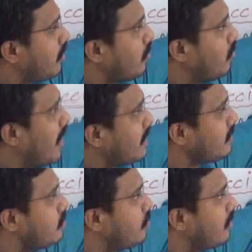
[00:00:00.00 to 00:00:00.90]

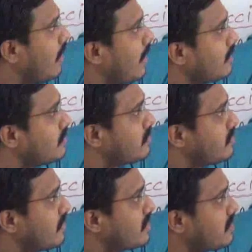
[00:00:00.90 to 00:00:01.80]
What Jonas
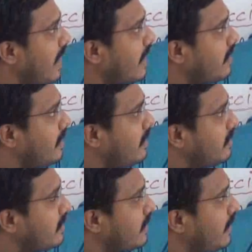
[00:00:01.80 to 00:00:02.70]
Salk
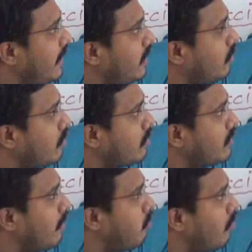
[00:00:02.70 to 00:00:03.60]
did, he took
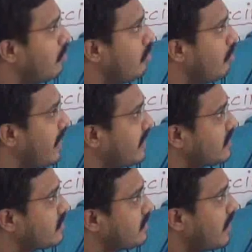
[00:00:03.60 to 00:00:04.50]
the polio
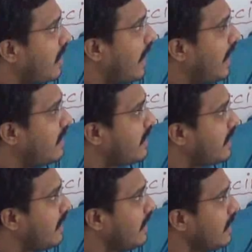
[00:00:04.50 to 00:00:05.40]
virus
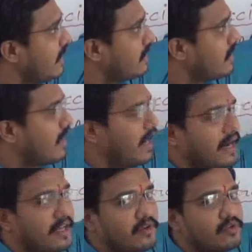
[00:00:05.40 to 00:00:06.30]
and killed
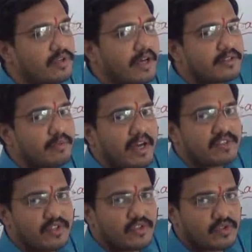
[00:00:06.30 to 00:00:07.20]
and used as
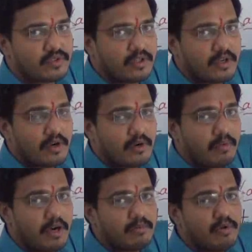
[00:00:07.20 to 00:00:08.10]
vaccines.
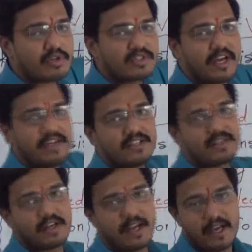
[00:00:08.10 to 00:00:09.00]
One more
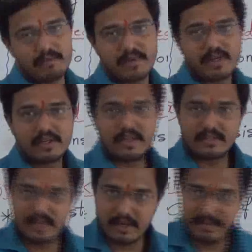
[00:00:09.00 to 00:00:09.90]
scientist came,
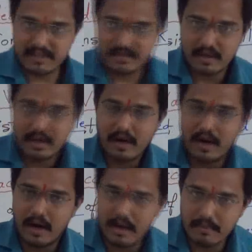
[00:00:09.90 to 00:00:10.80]
his name is
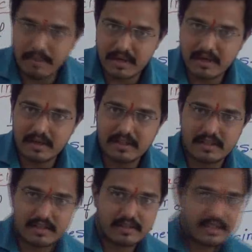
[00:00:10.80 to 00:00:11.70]

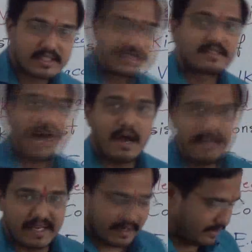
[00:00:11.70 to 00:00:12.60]
Albert
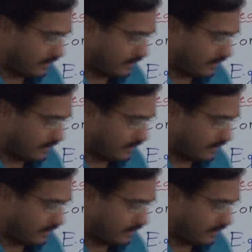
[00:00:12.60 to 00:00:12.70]
Sabin.